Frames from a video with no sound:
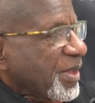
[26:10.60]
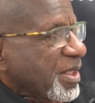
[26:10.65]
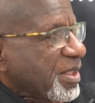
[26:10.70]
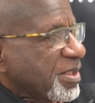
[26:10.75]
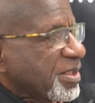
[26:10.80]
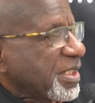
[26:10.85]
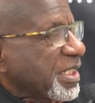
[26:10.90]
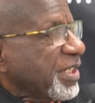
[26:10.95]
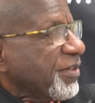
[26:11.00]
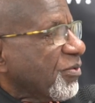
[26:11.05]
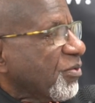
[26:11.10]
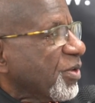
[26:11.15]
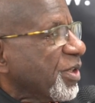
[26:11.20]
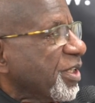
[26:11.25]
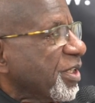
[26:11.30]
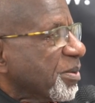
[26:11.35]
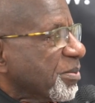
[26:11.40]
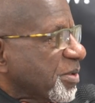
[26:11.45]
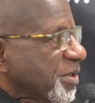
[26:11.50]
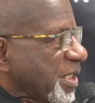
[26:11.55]
Steve
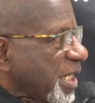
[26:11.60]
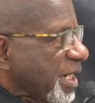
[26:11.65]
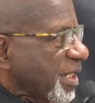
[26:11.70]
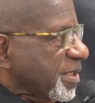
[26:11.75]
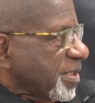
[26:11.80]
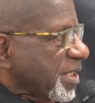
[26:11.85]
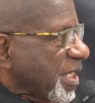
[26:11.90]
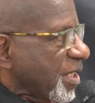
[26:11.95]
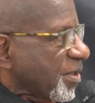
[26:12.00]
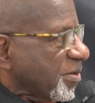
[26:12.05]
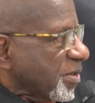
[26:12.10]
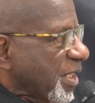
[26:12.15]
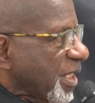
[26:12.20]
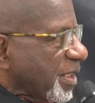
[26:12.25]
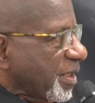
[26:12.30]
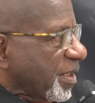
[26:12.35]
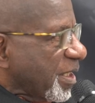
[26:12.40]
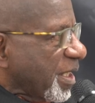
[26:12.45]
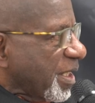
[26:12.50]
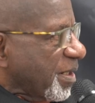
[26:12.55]
Williams kind of sounds
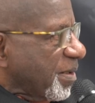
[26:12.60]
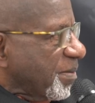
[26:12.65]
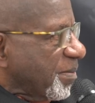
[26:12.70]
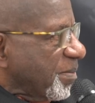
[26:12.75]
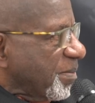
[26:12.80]
like that.